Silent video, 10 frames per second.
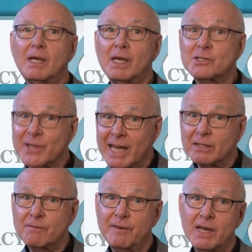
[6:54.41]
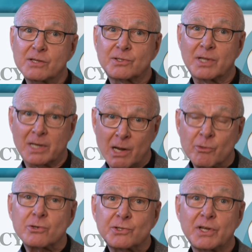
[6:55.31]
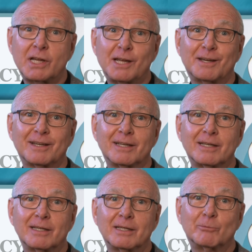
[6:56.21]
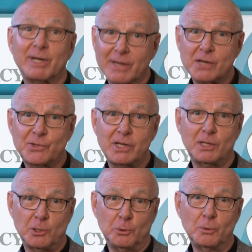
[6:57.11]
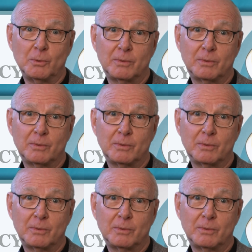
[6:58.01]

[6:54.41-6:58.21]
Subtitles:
Is that the face that others see when they see you?